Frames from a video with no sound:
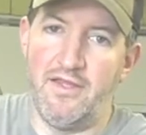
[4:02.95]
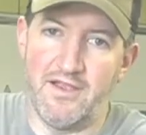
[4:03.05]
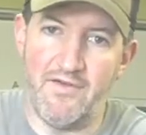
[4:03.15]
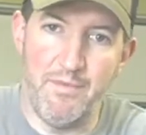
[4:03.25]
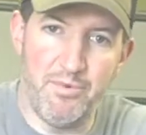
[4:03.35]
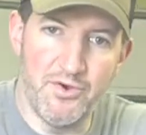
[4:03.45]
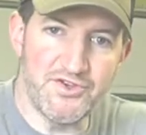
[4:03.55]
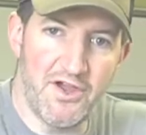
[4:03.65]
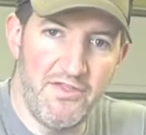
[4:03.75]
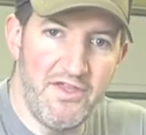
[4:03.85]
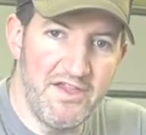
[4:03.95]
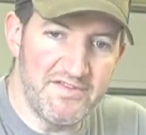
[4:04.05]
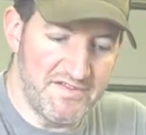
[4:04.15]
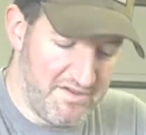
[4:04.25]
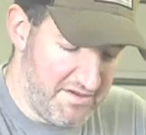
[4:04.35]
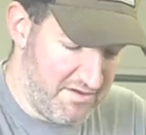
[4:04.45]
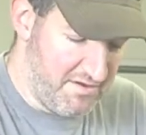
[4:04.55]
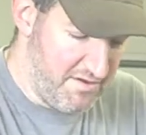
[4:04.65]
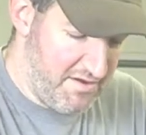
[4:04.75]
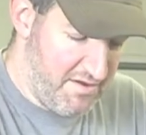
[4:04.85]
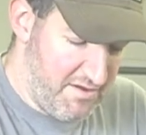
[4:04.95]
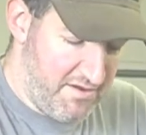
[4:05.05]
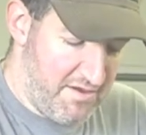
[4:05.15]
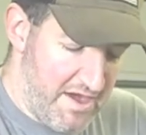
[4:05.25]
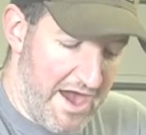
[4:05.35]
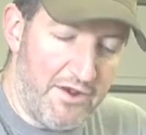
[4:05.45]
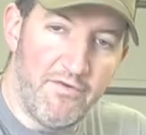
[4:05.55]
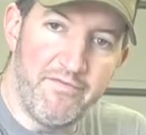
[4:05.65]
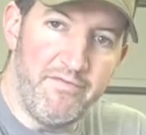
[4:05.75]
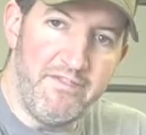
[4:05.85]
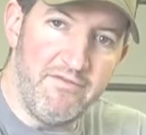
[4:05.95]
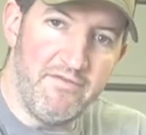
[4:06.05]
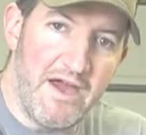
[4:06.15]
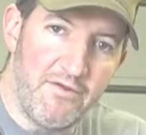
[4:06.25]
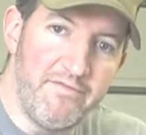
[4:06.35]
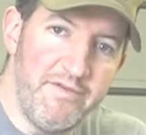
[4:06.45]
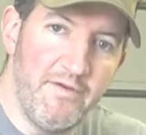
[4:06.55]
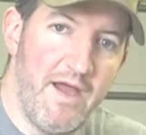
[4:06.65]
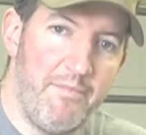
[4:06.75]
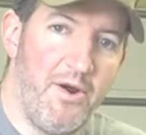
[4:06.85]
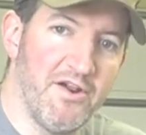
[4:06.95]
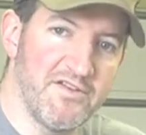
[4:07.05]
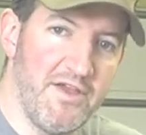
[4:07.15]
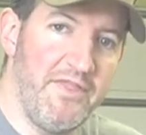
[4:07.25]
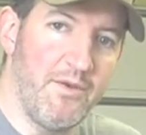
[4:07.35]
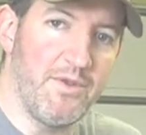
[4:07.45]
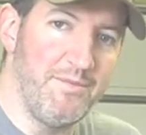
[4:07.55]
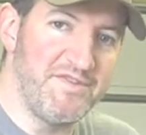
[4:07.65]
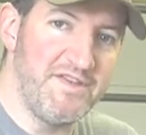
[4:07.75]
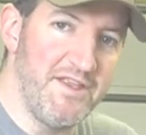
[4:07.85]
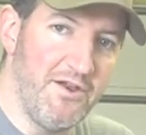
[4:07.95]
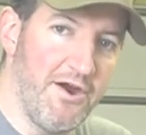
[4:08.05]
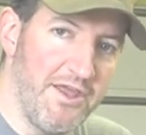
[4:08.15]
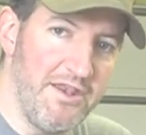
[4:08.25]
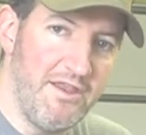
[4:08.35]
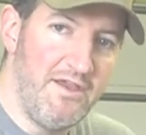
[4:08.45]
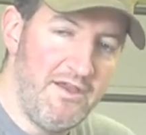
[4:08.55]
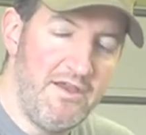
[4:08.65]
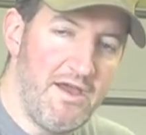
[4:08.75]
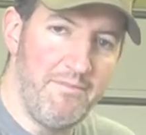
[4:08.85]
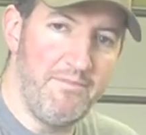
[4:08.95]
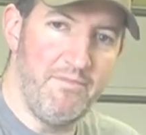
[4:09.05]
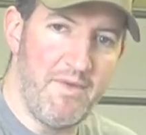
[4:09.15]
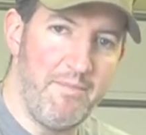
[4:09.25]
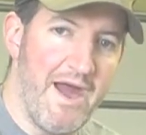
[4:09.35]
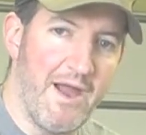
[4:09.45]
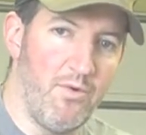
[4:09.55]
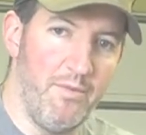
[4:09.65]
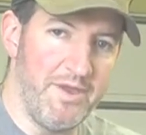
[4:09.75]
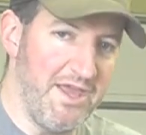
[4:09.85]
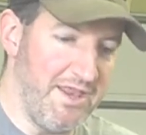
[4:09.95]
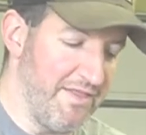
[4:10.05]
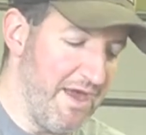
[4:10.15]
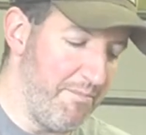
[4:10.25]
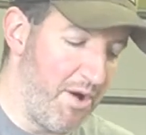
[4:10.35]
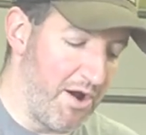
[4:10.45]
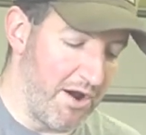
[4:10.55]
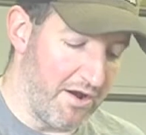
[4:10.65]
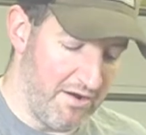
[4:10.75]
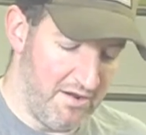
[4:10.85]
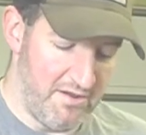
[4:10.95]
Like if I push on this, I don't feel that bar. So I think when I'm sitting on it, my back won't be hitting that bar.